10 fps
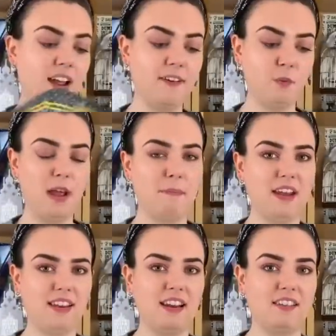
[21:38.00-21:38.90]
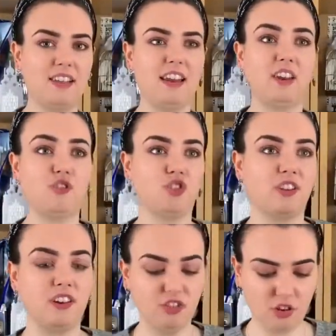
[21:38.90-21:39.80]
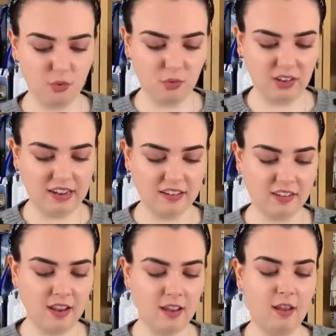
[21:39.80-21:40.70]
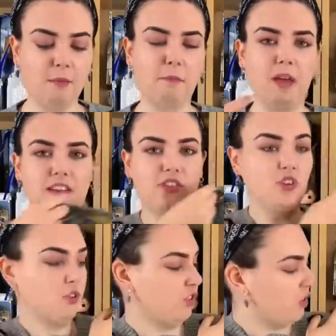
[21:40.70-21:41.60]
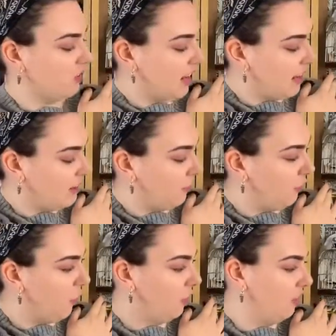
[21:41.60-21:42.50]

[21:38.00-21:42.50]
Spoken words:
I don't wear bandanas in the traditional sense, but you could use this for